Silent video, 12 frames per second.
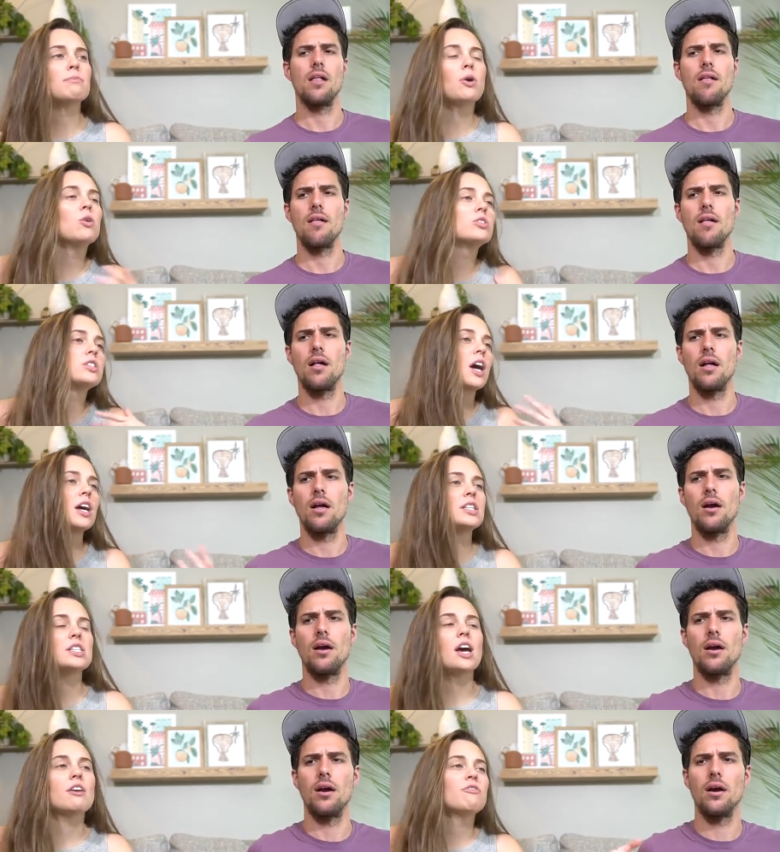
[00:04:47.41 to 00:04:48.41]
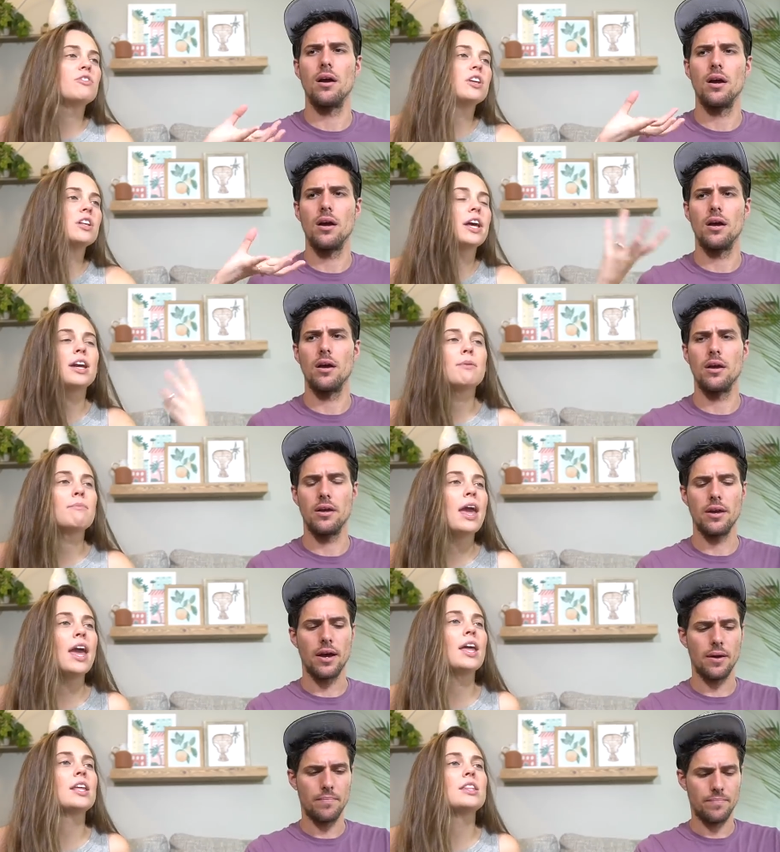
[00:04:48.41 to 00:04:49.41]
Speaker 1: both sides. I feel like a
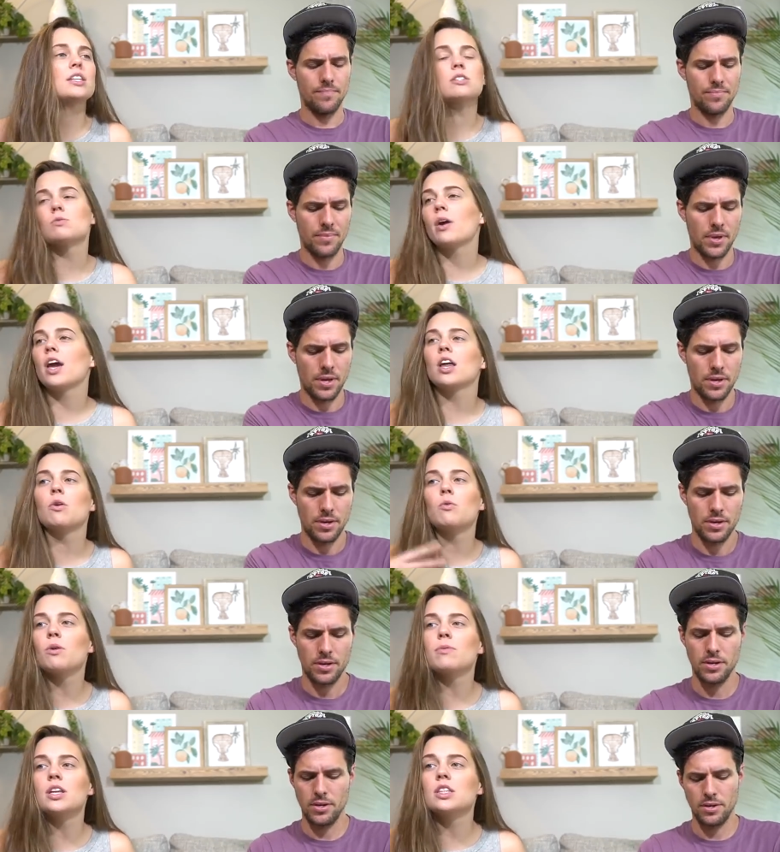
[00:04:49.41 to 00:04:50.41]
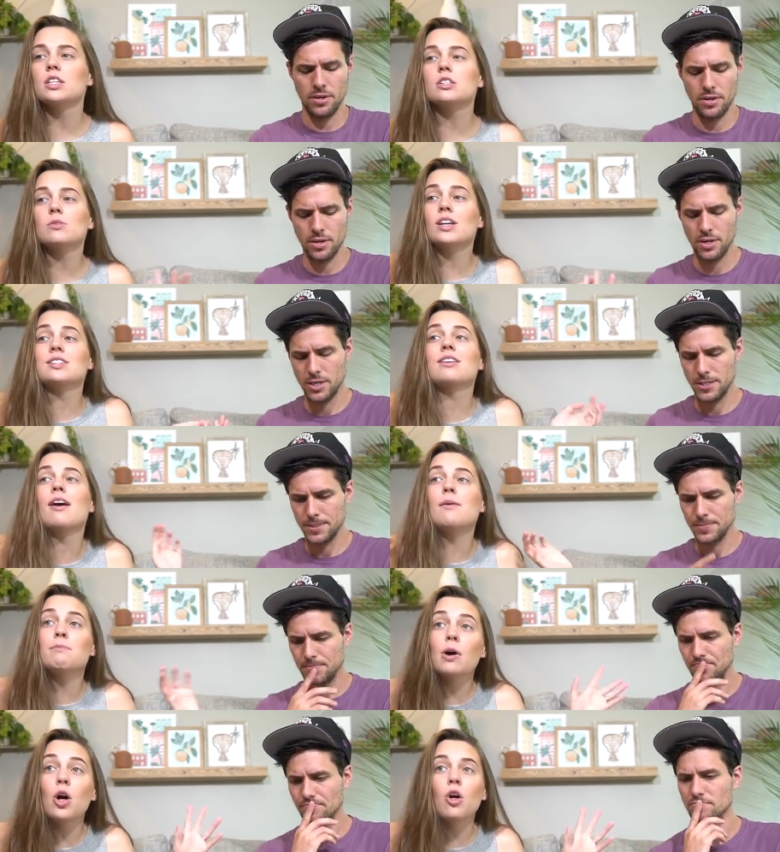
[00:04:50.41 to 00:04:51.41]
man yeah. in this way and a woman in this way, so
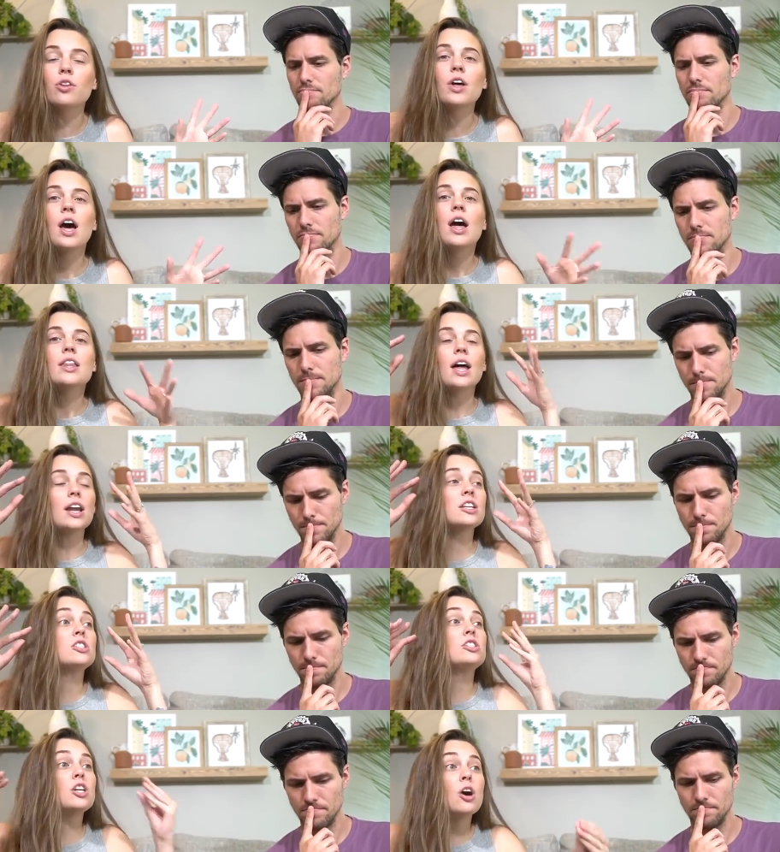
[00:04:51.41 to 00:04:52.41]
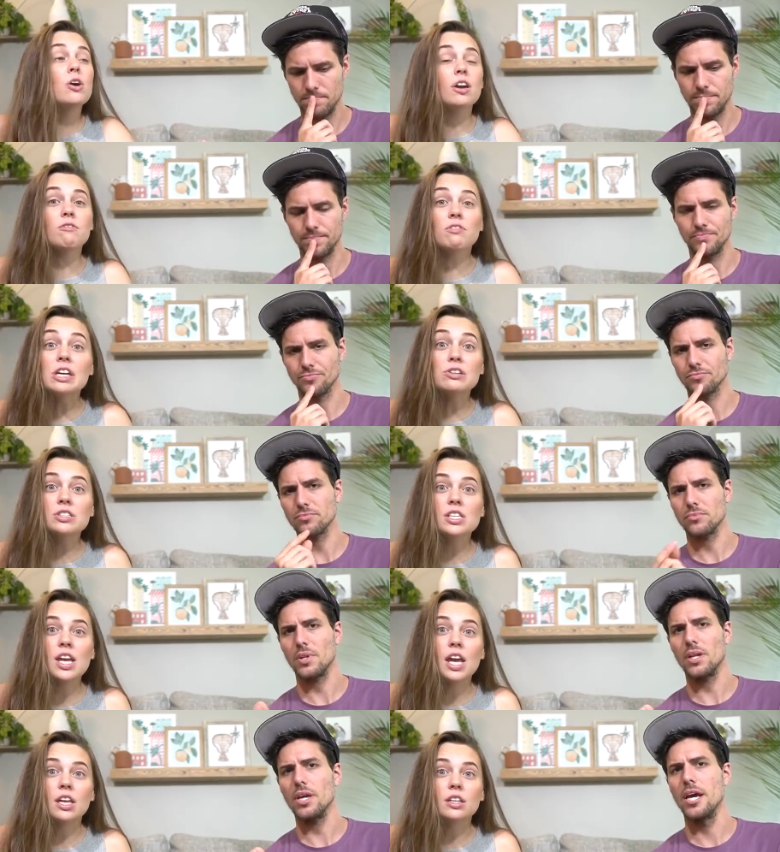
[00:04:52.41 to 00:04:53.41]
I'm both. That is so
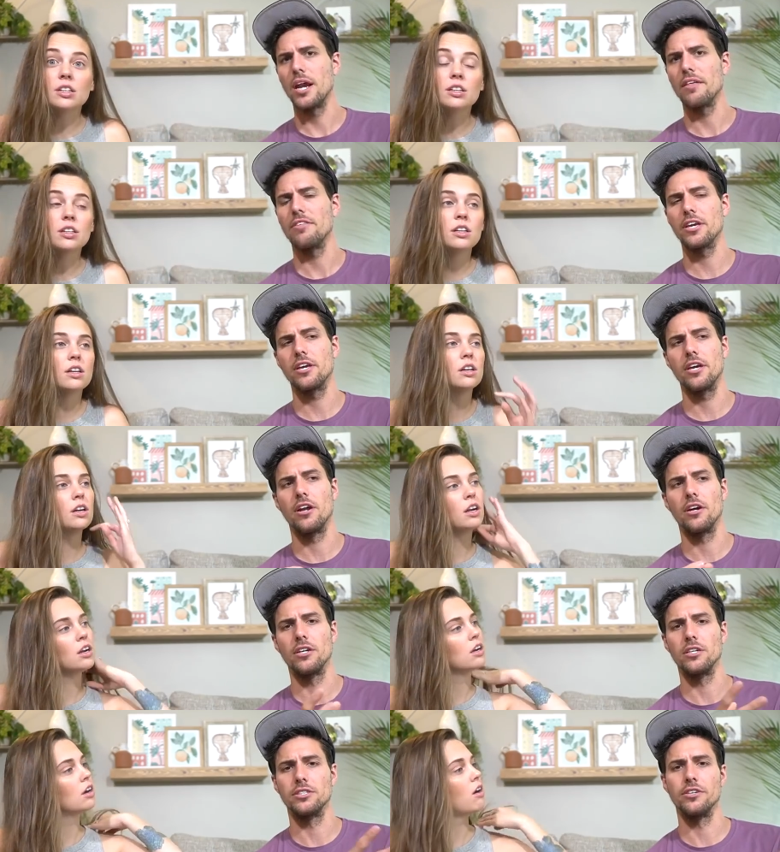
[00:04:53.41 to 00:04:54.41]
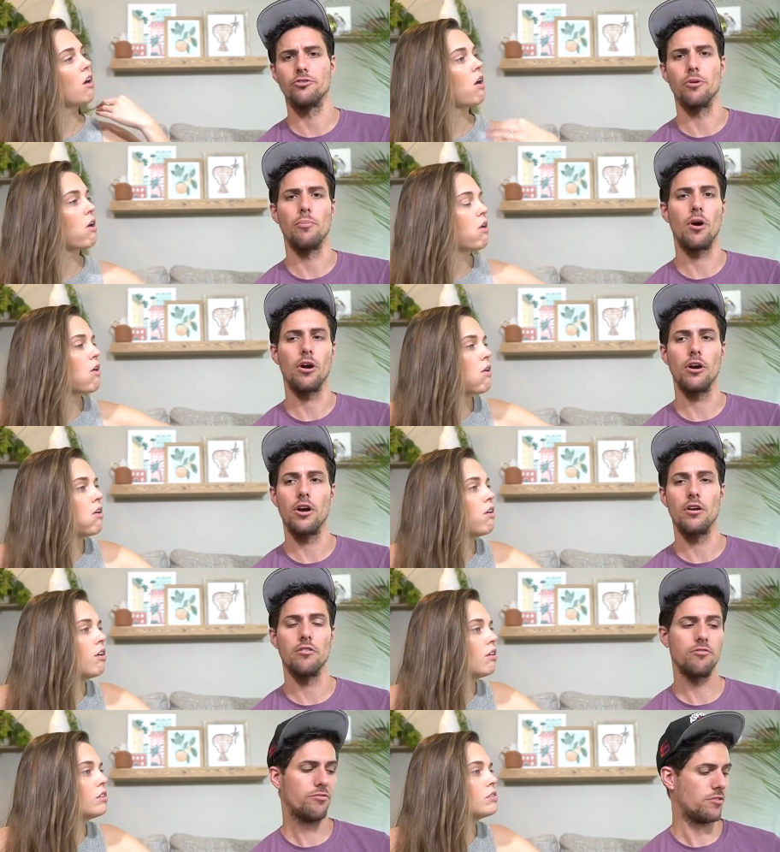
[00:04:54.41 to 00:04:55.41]
confusing.
Speaker 2: And I think in a, a different part
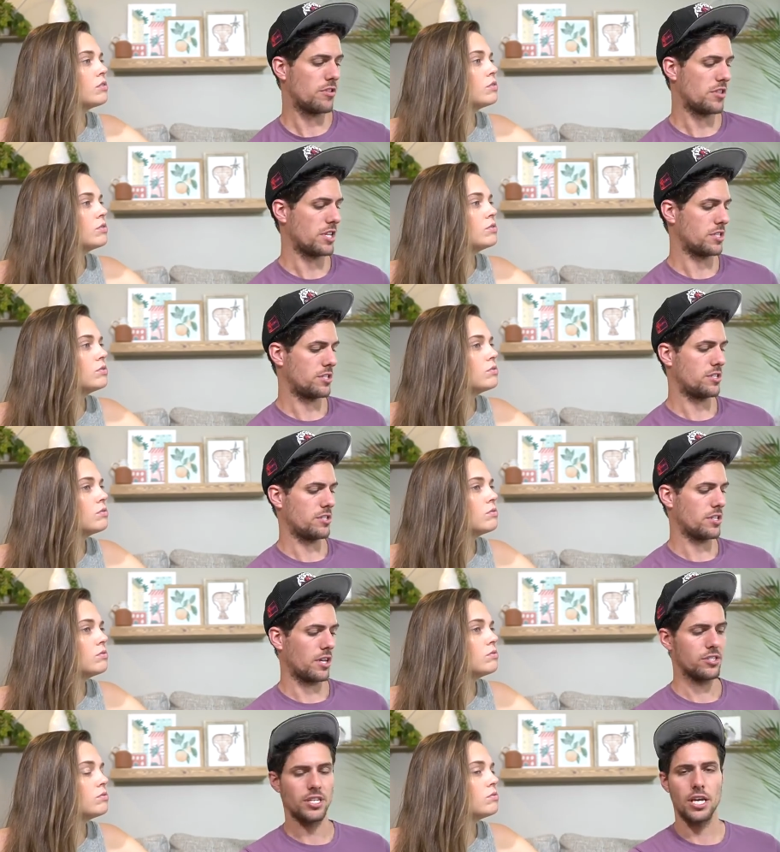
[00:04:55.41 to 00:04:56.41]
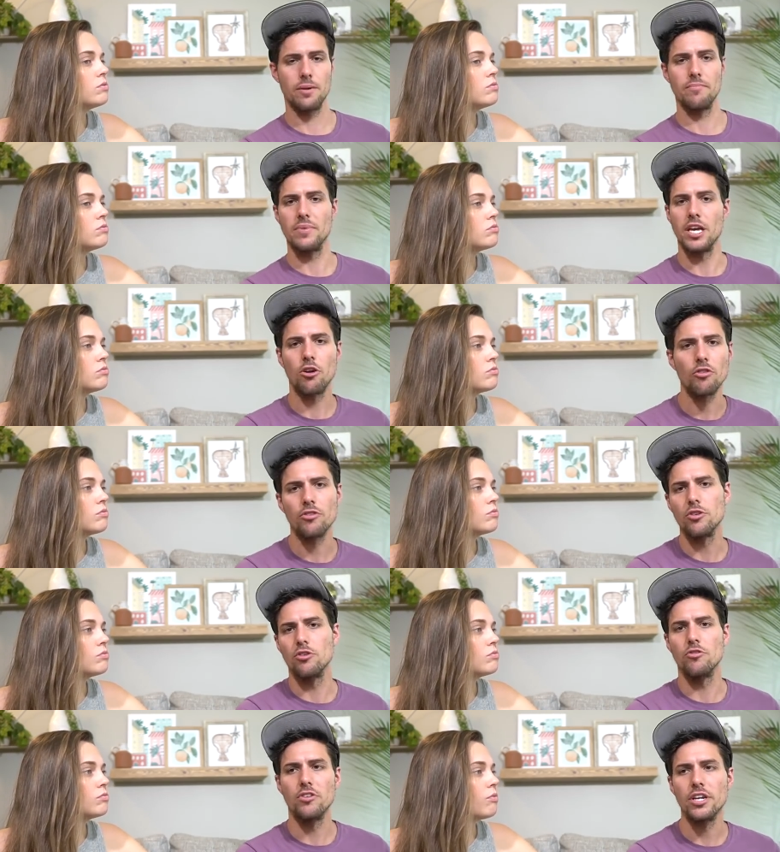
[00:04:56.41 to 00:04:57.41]
of this kind of same
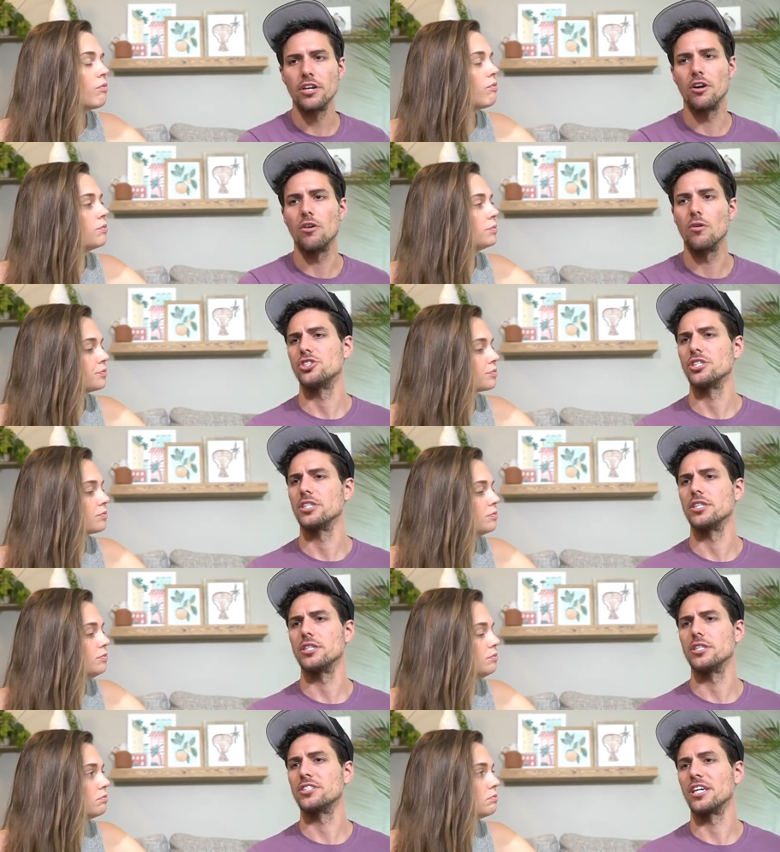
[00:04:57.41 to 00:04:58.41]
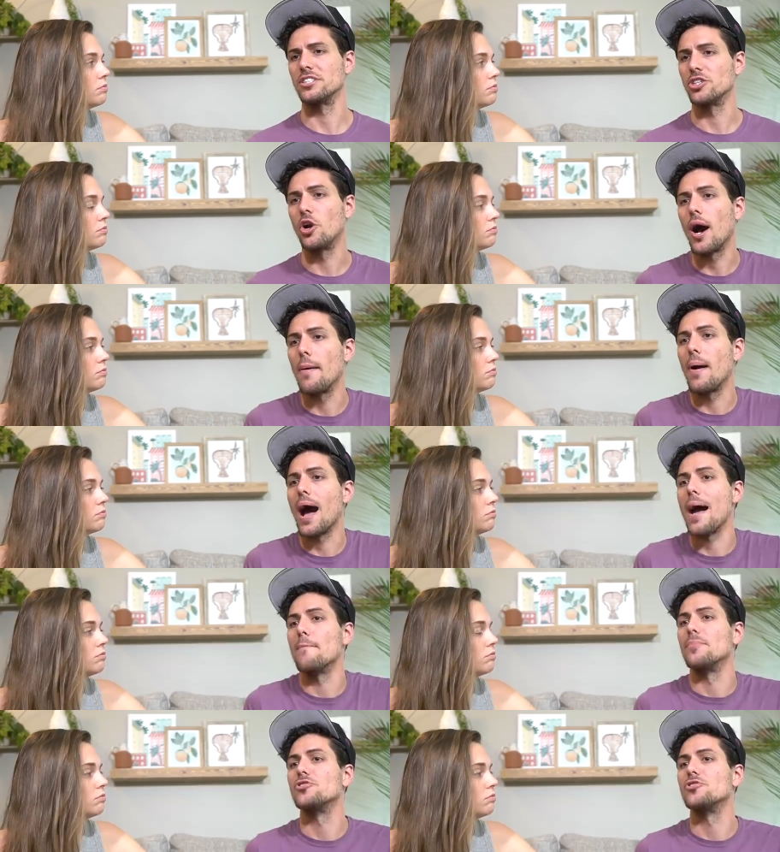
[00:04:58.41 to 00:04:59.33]
interview video, she says, you know, I'm, I'm